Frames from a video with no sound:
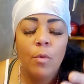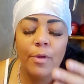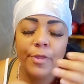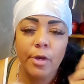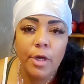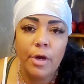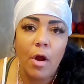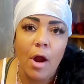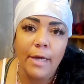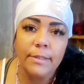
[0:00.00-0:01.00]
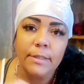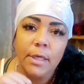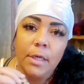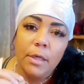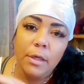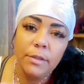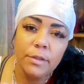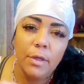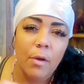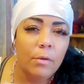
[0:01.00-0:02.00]
with good hearts, good
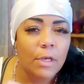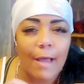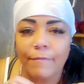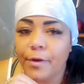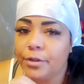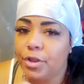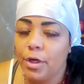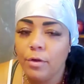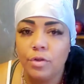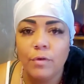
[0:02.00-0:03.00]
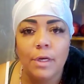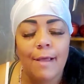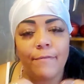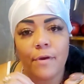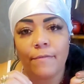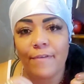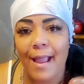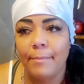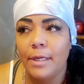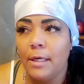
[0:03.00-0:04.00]
soul. Love your children, love your
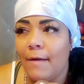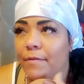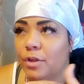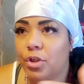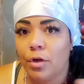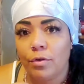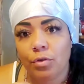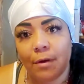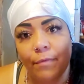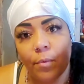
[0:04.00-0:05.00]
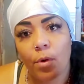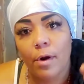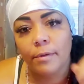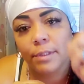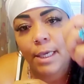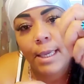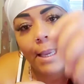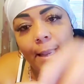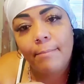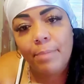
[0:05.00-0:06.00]
family, love the children of the world,
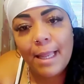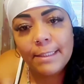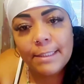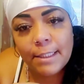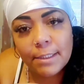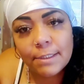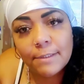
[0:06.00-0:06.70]
in blessings.